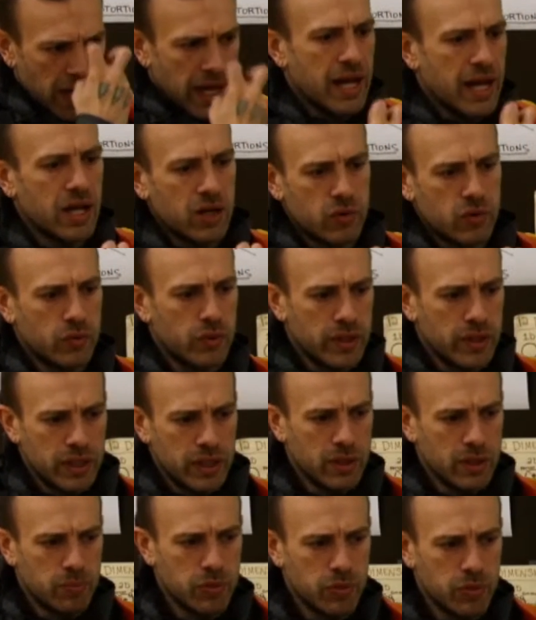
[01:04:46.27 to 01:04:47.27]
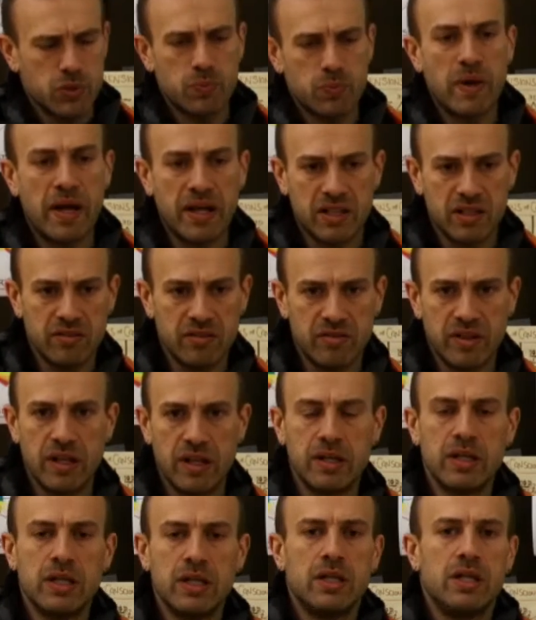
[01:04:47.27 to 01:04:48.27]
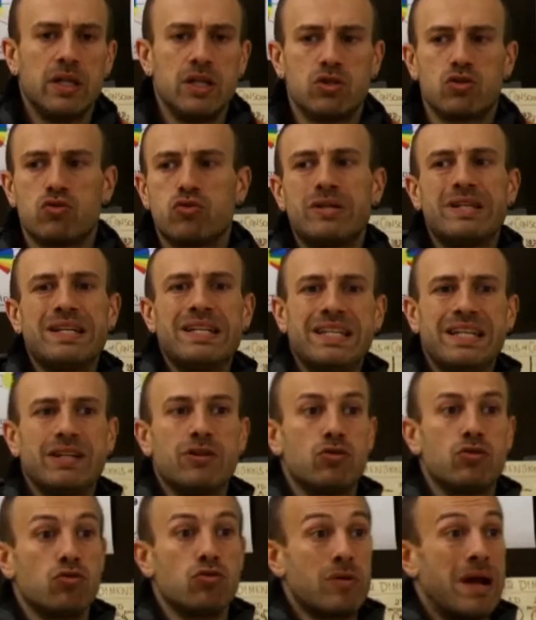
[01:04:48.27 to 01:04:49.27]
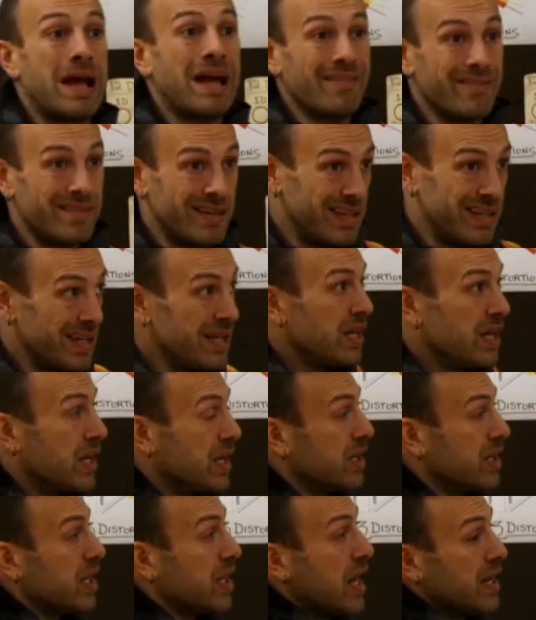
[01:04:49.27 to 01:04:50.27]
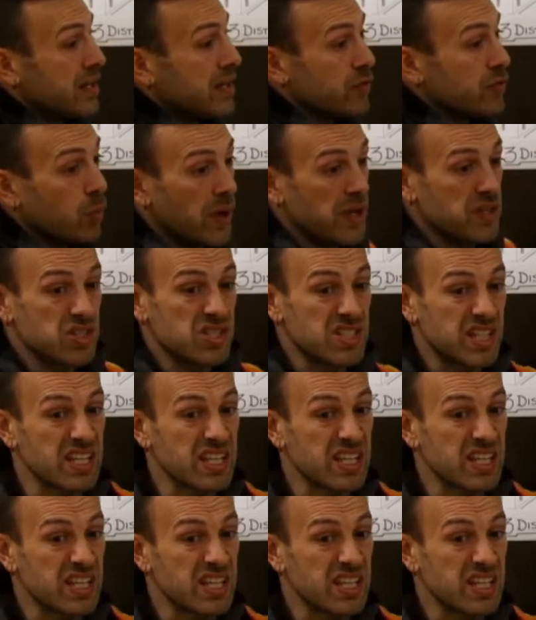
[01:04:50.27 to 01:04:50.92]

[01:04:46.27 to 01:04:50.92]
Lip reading: anchoring perspective that is creating gravity in a lot of different ways,